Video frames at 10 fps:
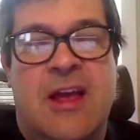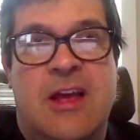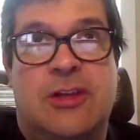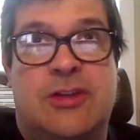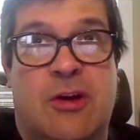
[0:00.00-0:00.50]

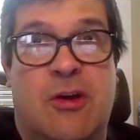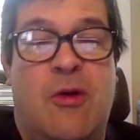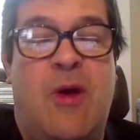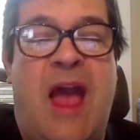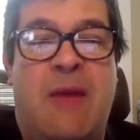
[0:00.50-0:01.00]

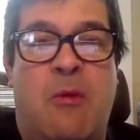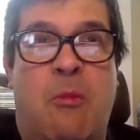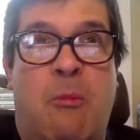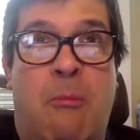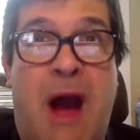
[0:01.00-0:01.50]
So
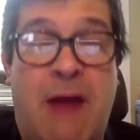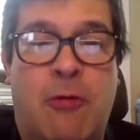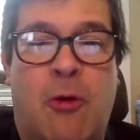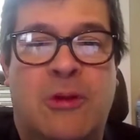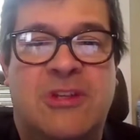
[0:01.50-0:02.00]
my
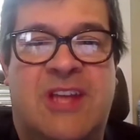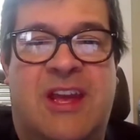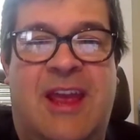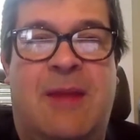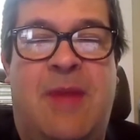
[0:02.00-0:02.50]
role is to, again,